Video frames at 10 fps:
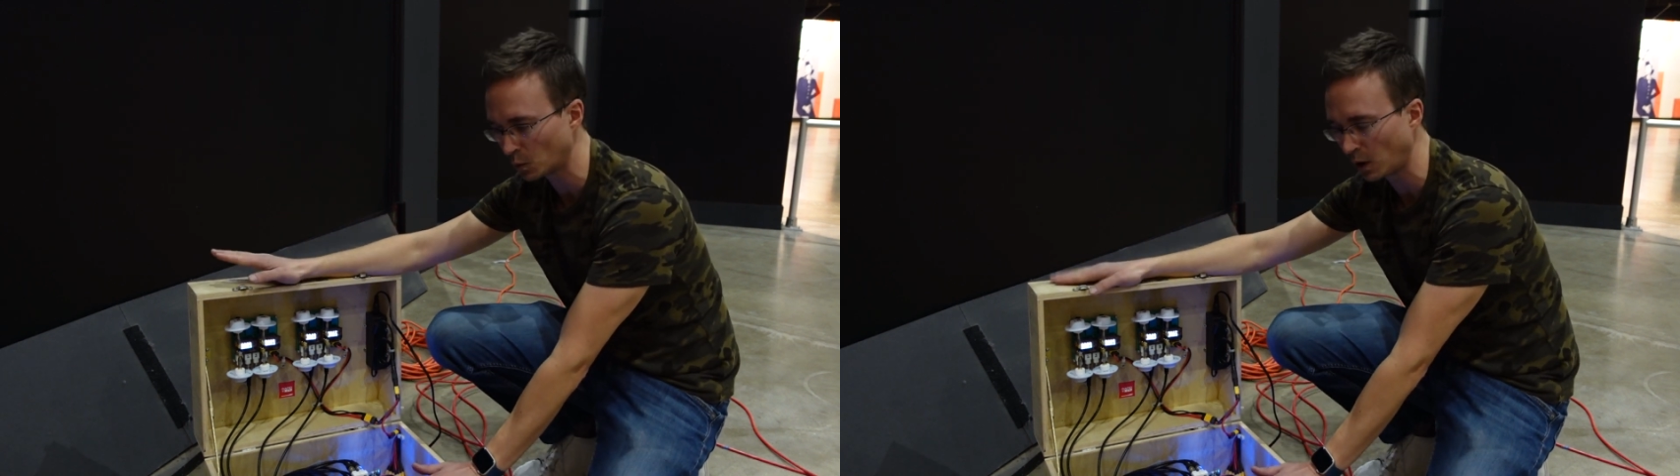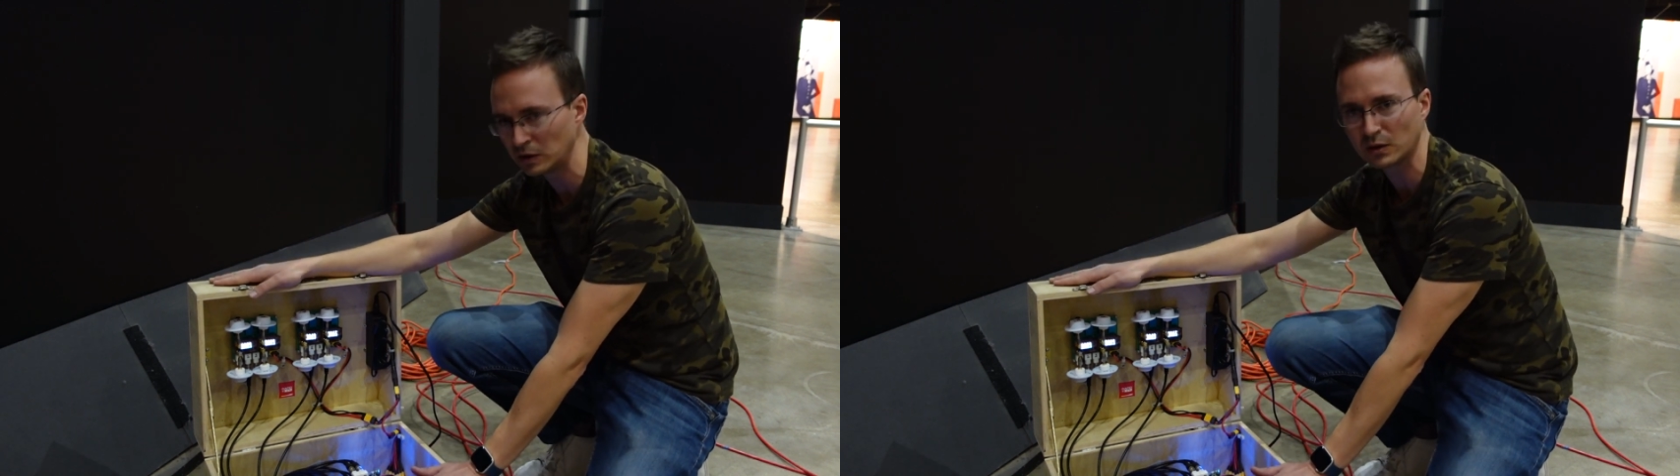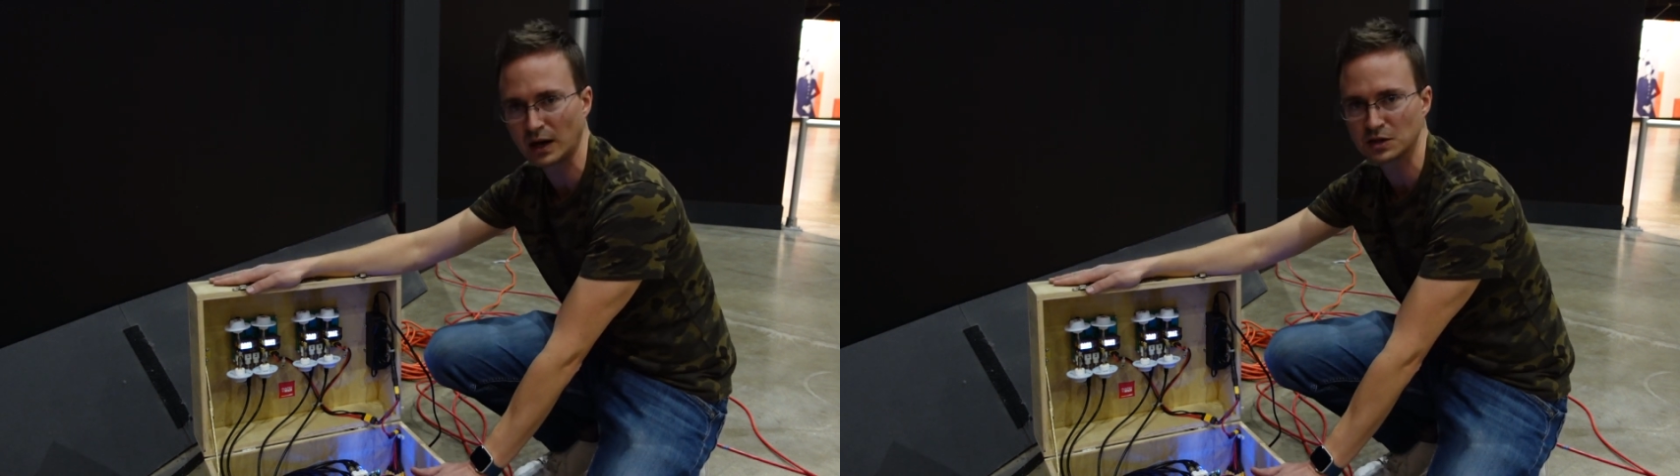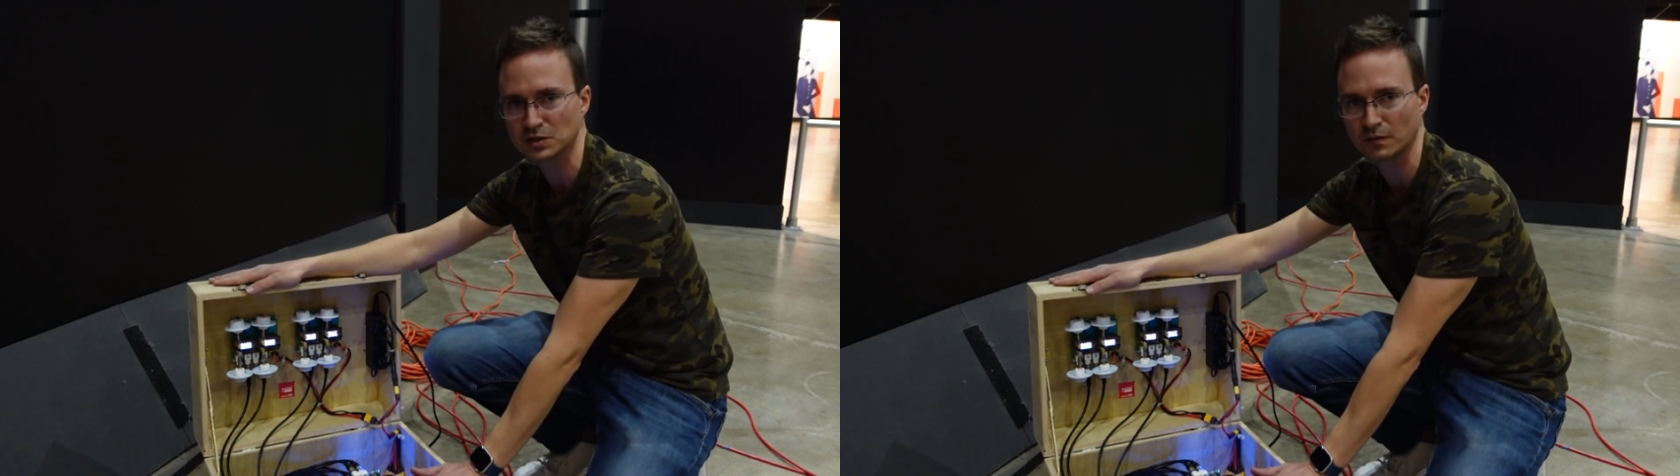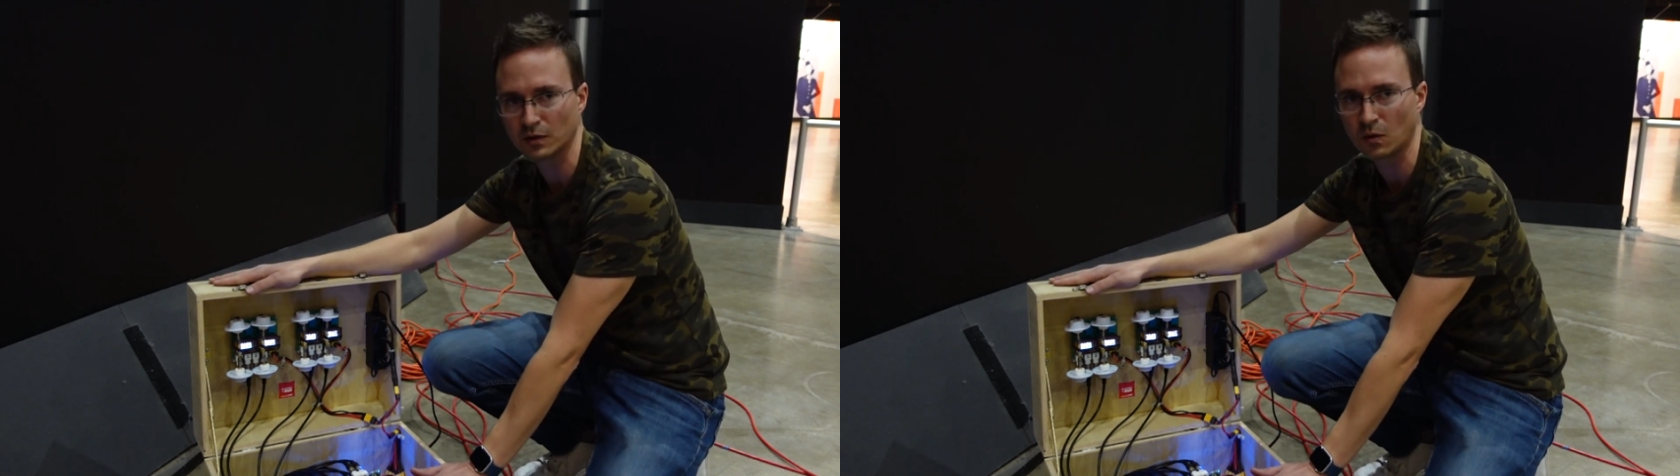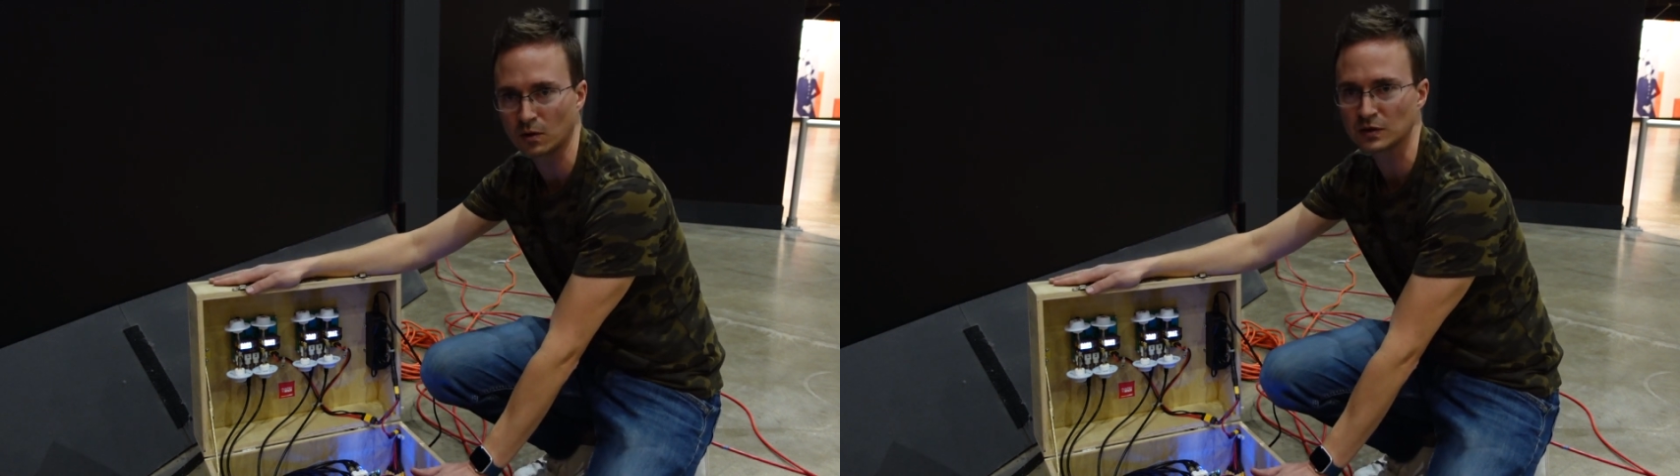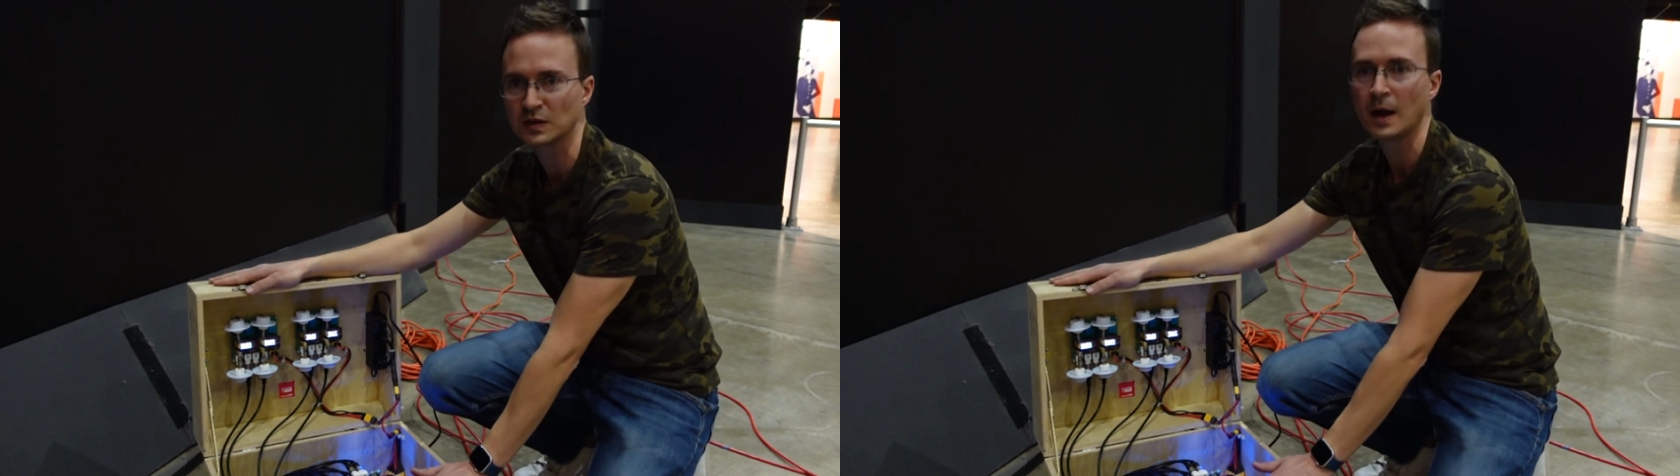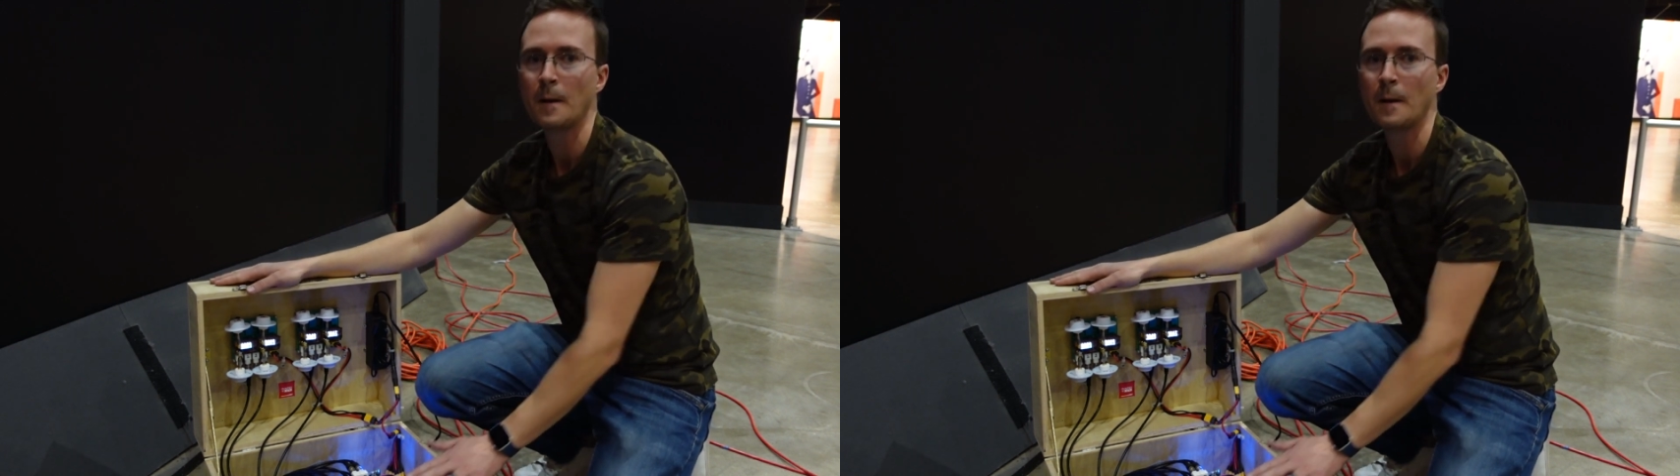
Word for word: in one location of the course,